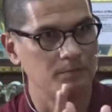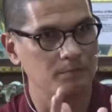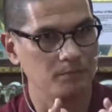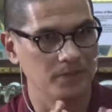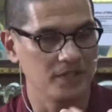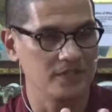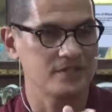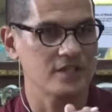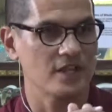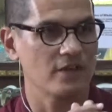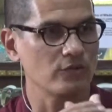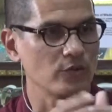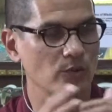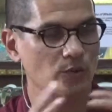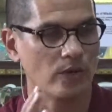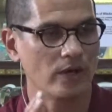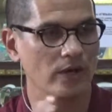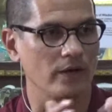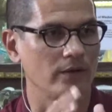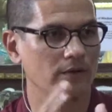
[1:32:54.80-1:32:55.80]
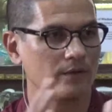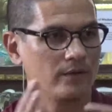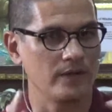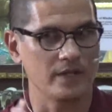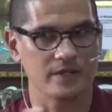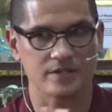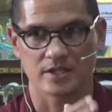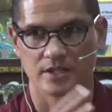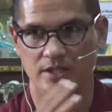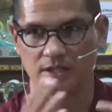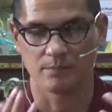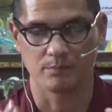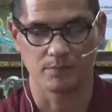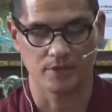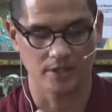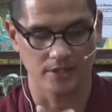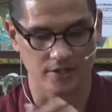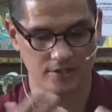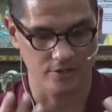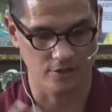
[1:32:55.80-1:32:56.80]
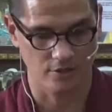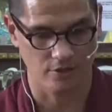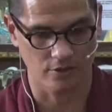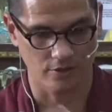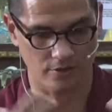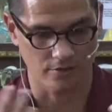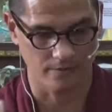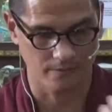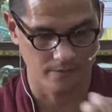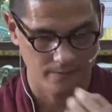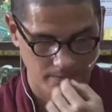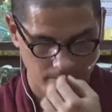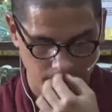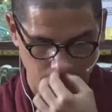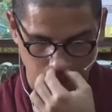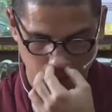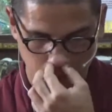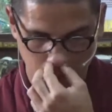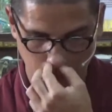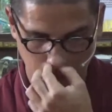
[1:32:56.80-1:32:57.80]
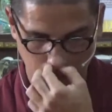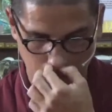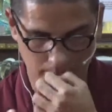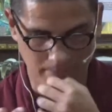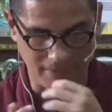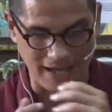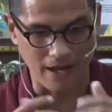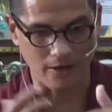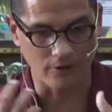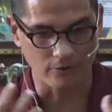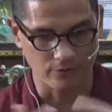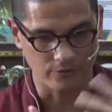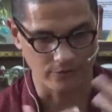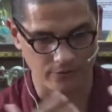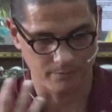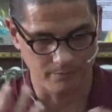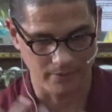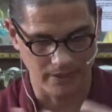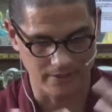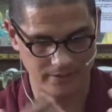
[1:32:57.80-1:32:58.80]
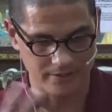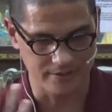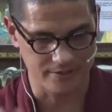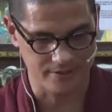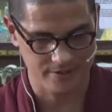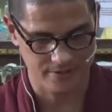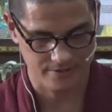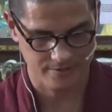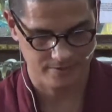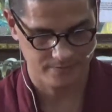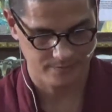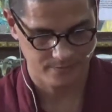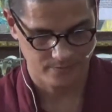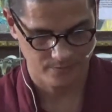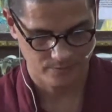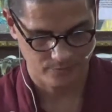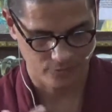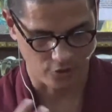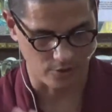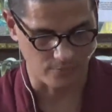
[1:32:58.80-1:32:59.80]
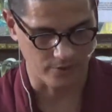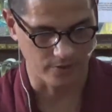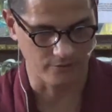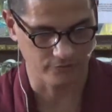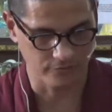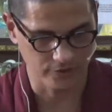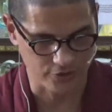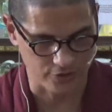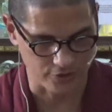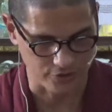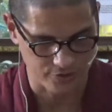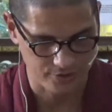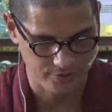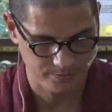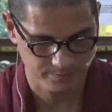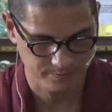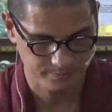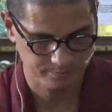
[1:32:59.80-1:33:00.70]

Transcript: means everywhere that sentient beings are bound by these karma afflictions.